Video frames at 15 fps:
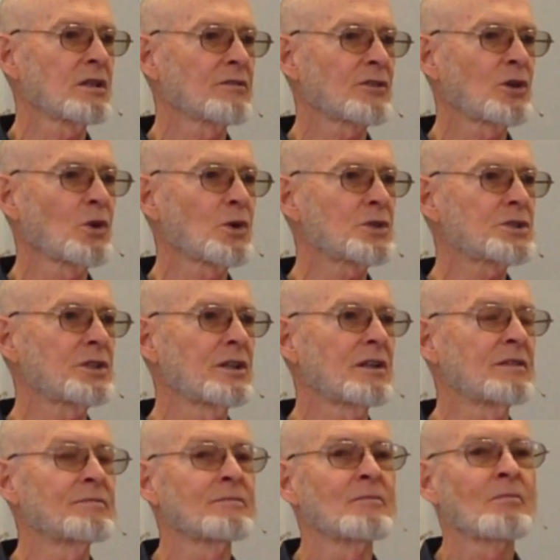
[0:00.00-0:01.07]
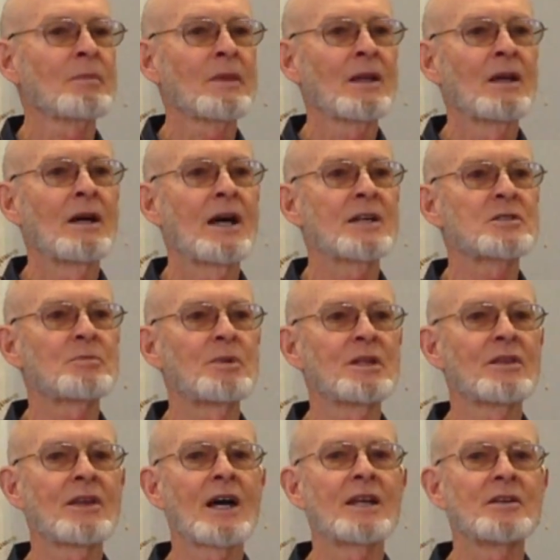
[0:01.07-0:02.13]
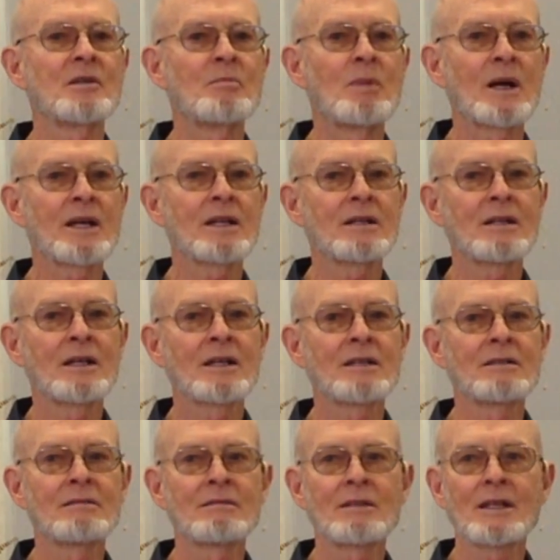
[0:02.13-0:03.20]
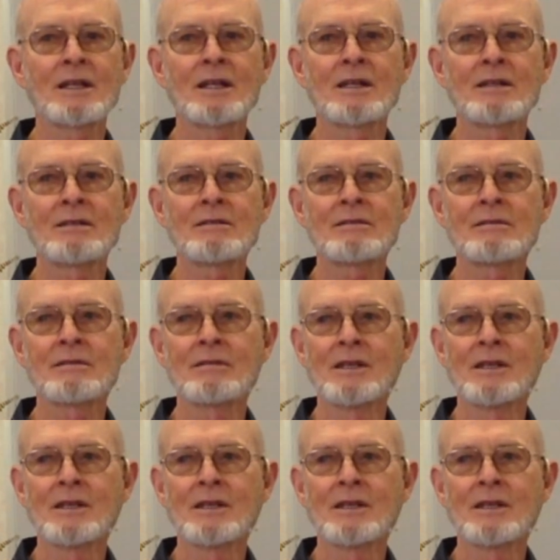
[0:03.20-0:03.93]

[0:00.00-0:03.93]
And of course, there has been that debate in, in